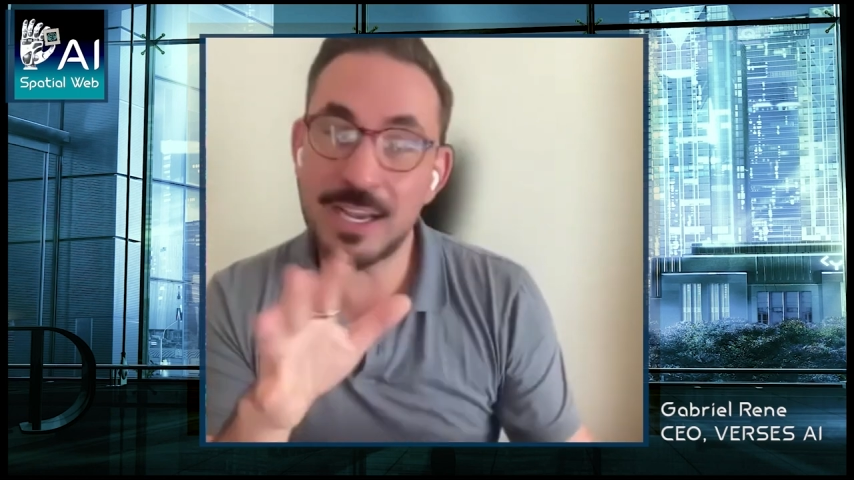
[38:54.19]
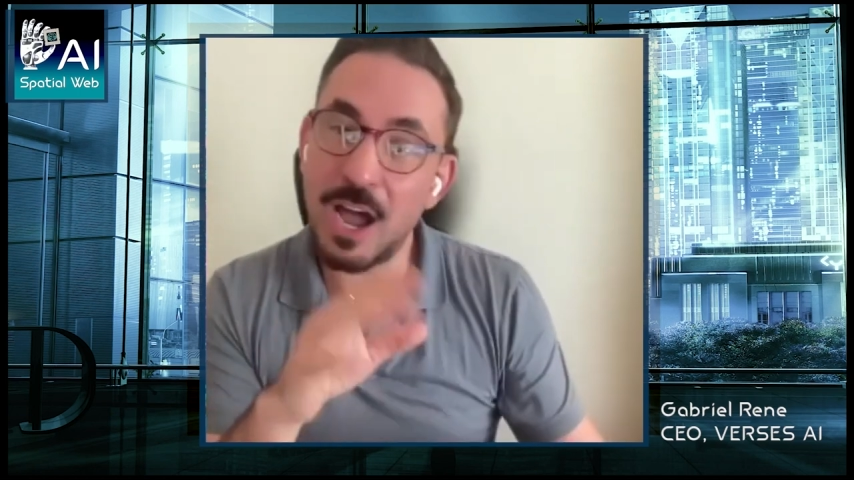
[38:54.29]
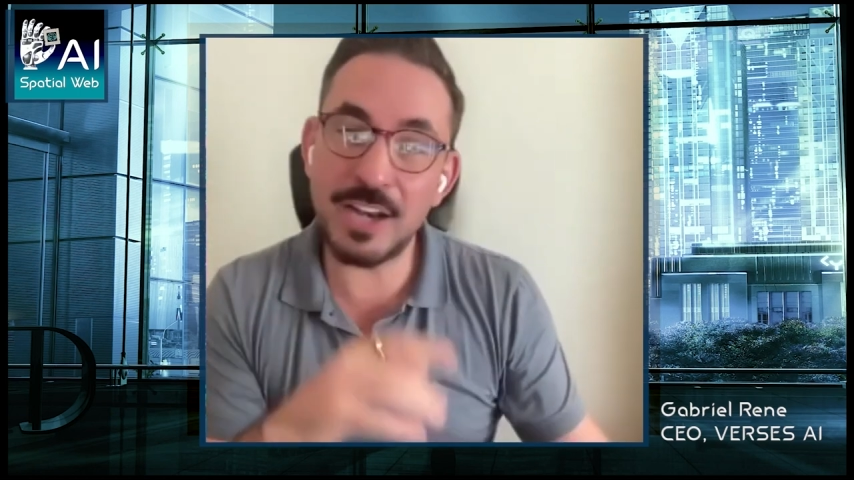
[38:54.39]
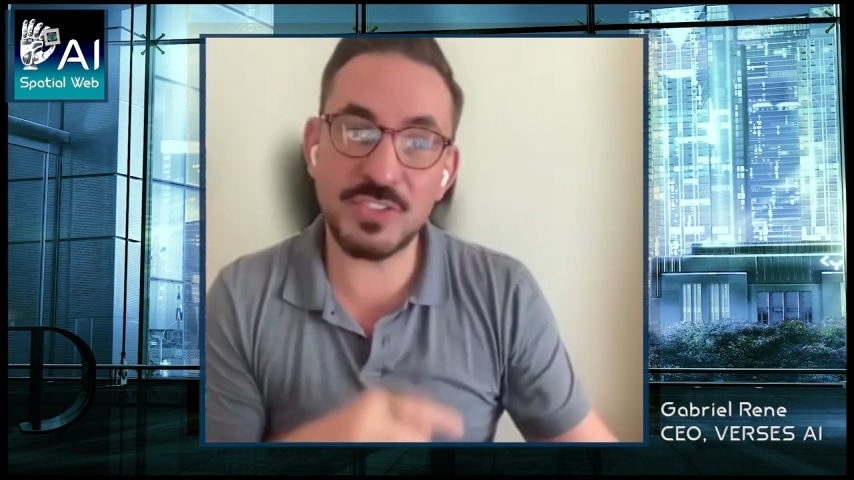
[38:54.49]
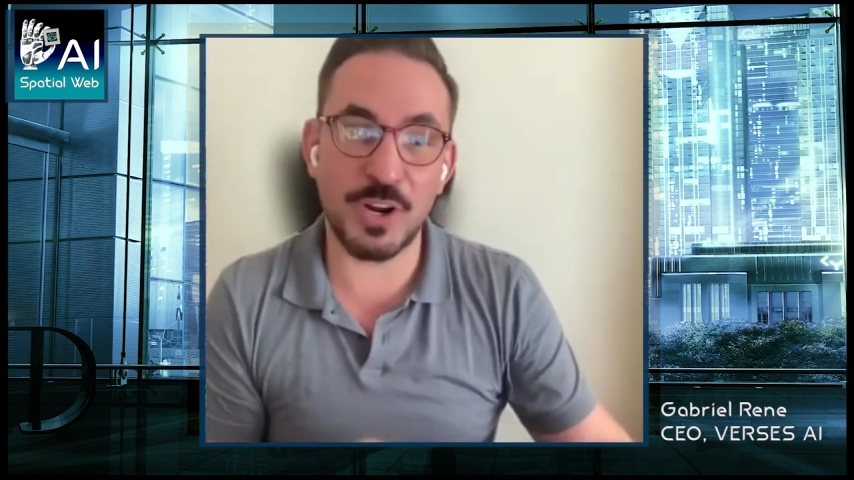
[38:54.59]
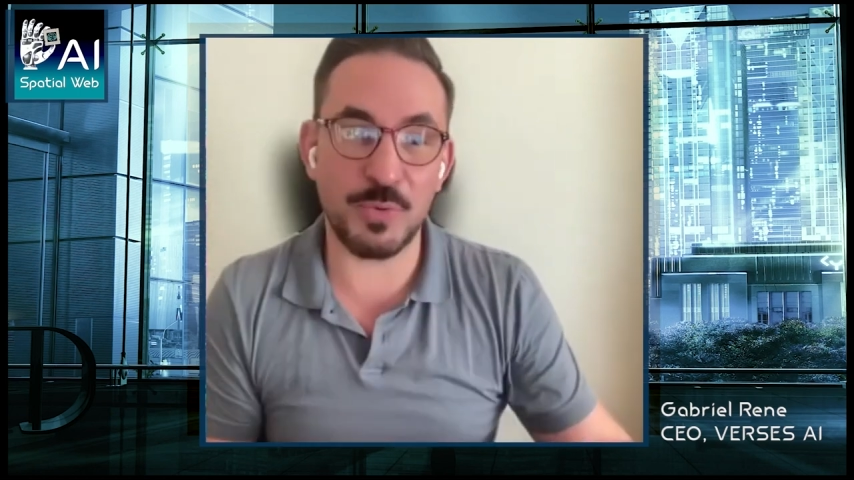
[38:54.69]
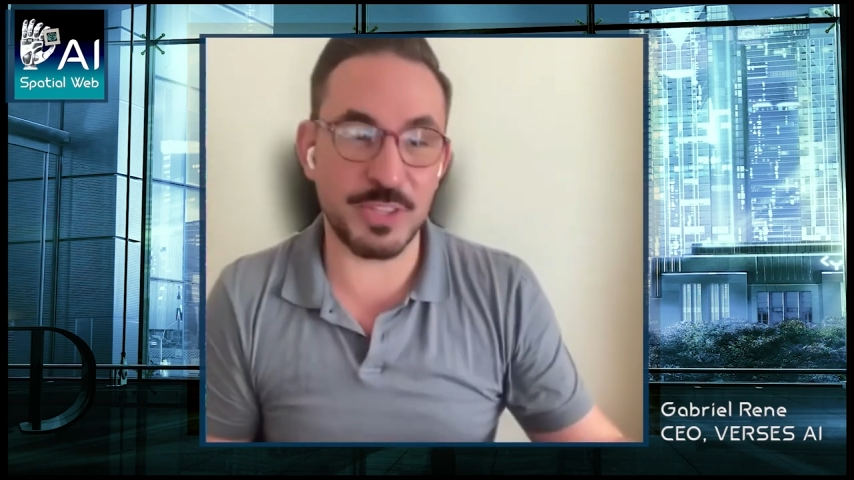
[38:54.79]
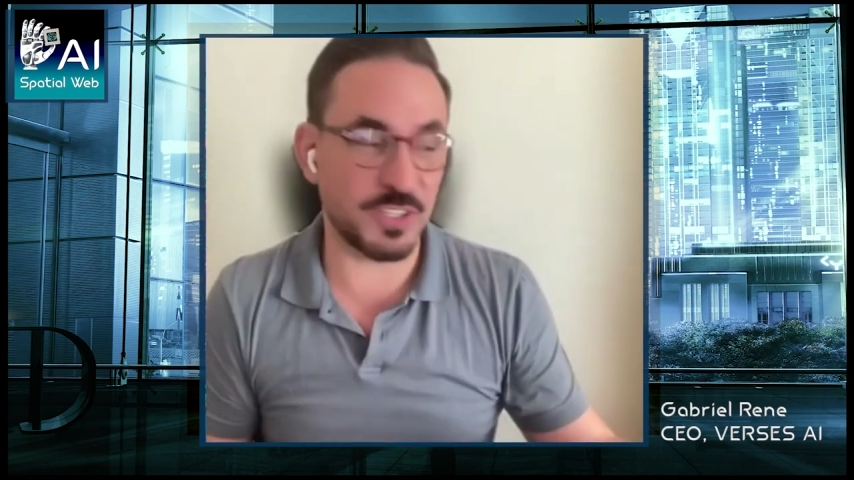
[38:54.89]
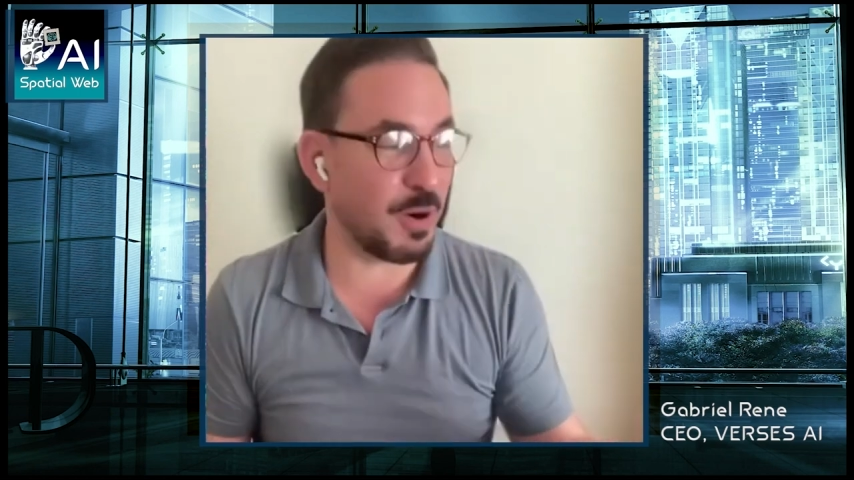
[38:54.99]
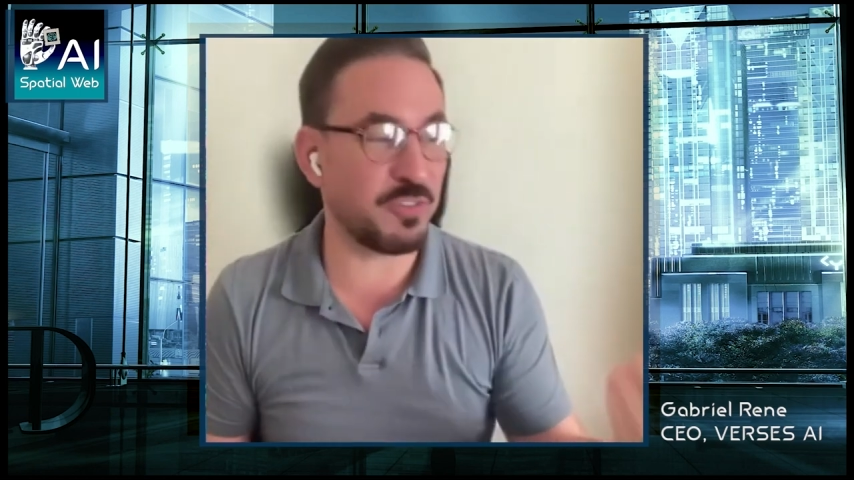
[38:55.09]
And that kind of
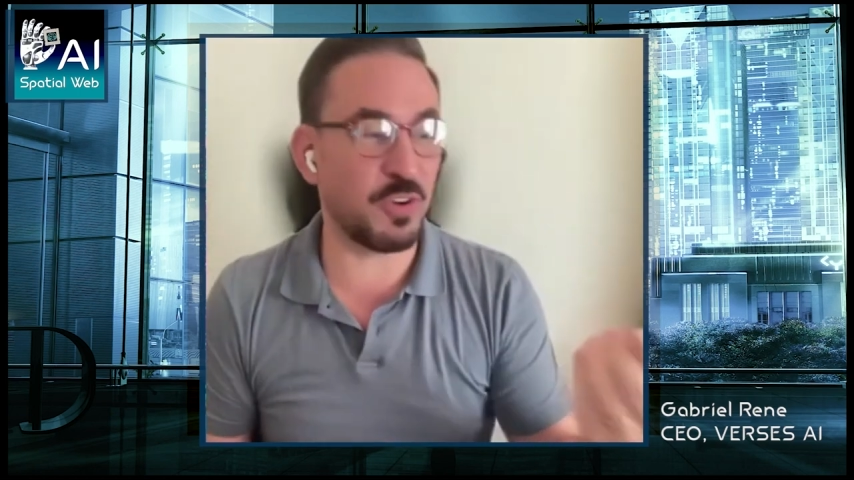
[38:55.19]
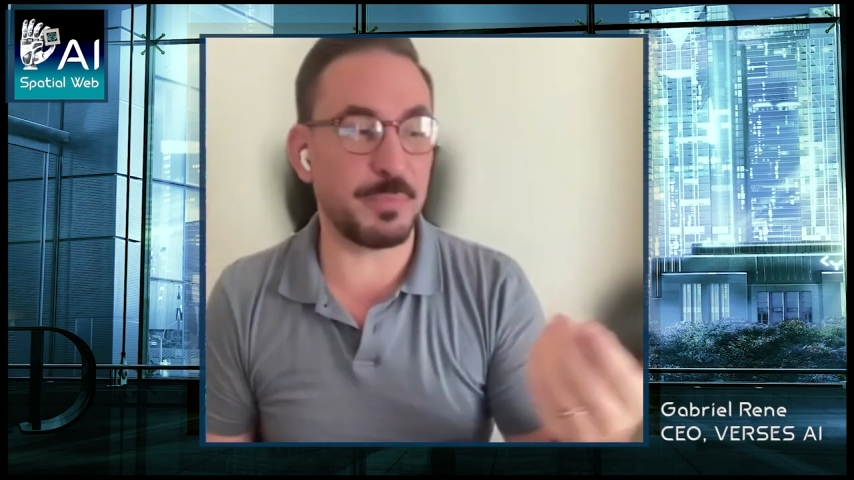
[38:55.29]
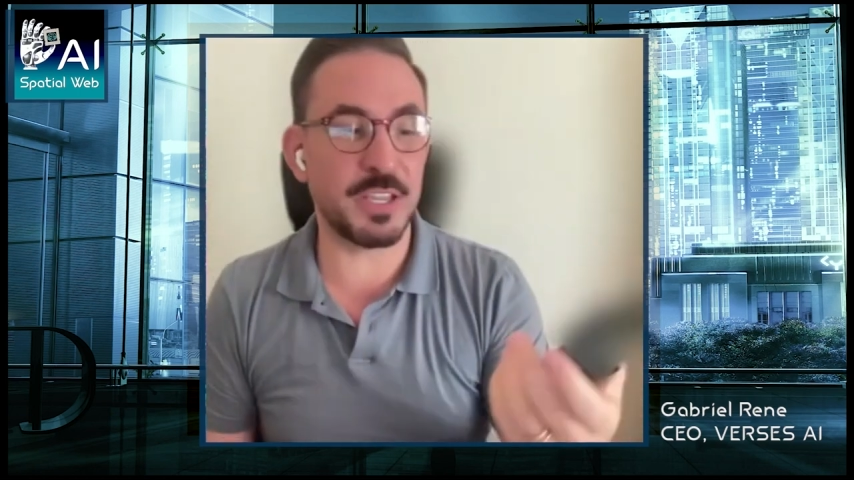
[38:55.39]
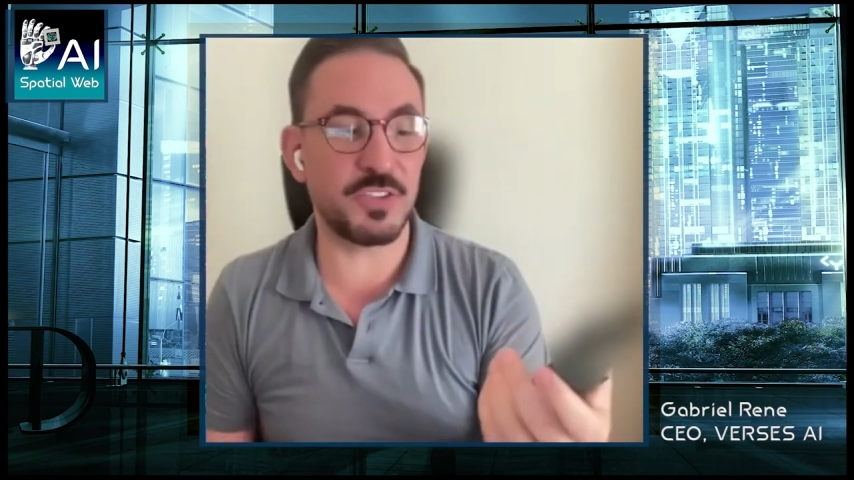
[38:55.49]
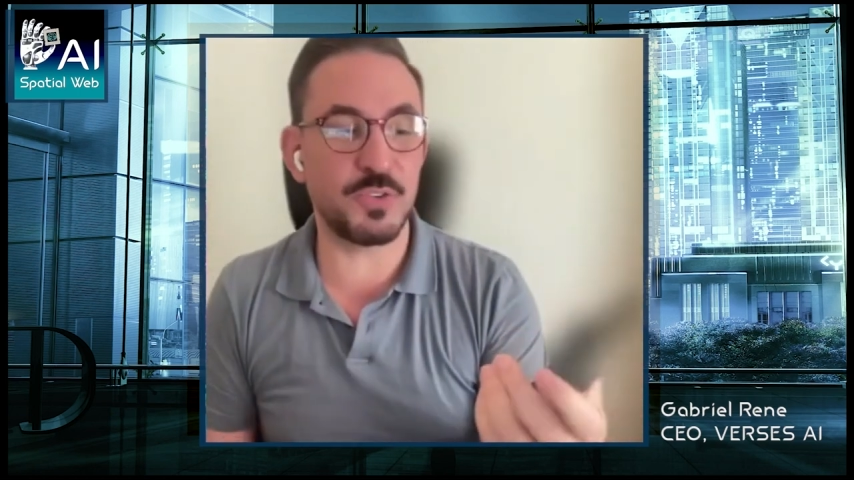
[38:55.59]
started with the smartphone,